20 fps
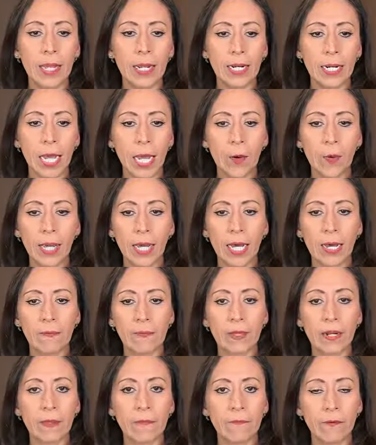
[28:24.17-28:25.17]
Now I have
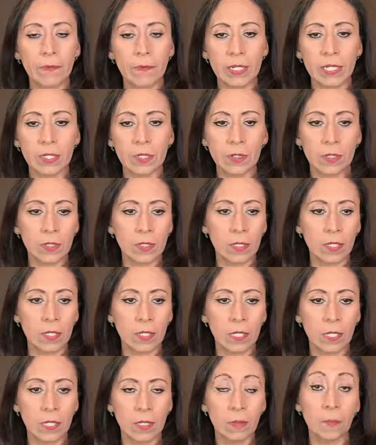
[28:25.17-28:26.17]
that information
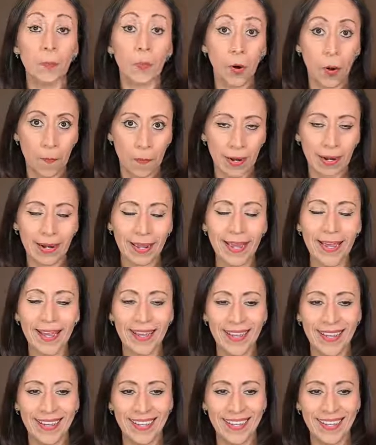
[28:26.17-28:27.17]
properly
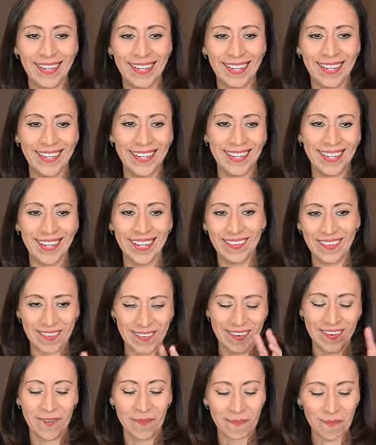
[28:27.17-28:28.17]

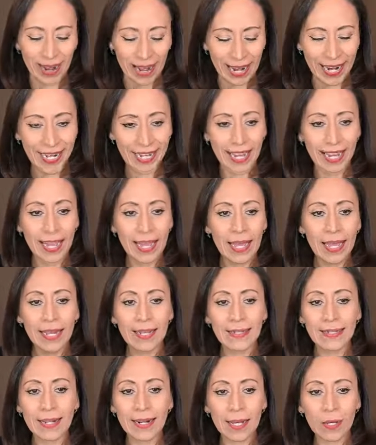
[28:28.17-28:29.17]
combined.
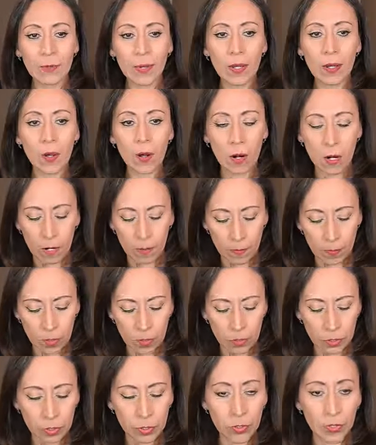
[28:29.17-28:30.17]
Select one column,
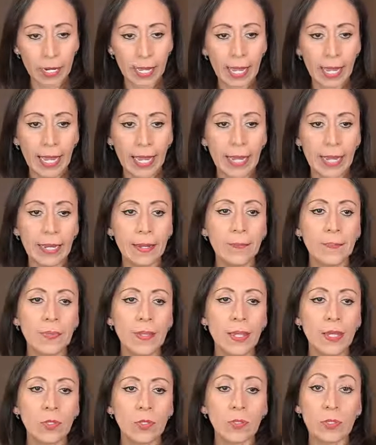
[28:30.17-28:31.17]
Control A
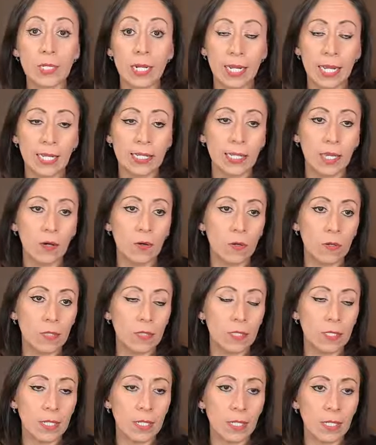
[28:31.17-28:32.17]
to select the whole
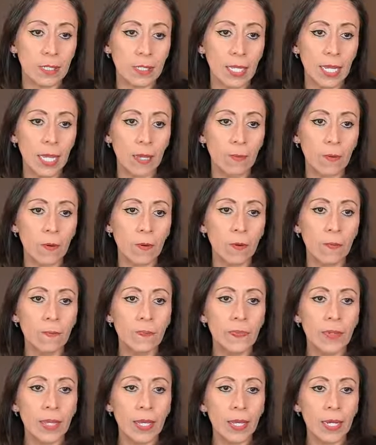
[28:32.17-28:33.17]
table,
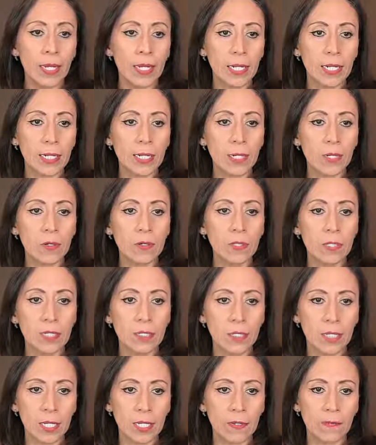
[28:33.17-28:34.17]
and go
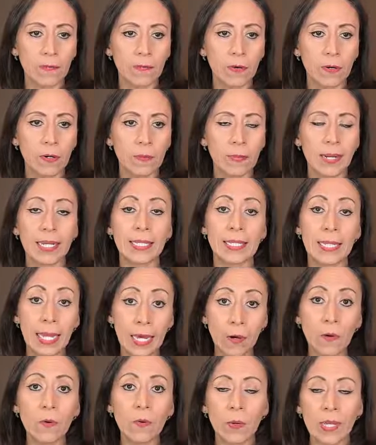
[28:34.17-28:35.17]
to transform. And
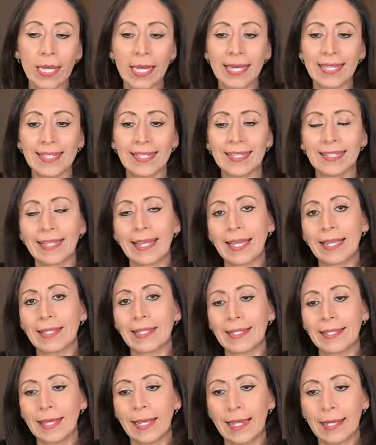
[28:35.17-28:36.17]
now we can detect
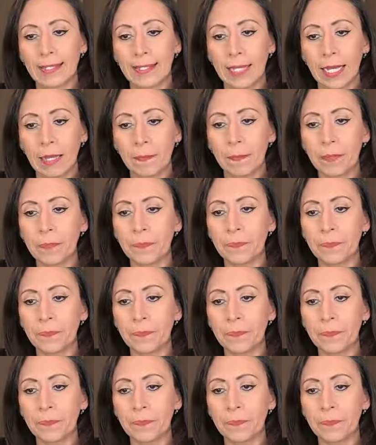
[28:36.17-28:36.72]
the data type.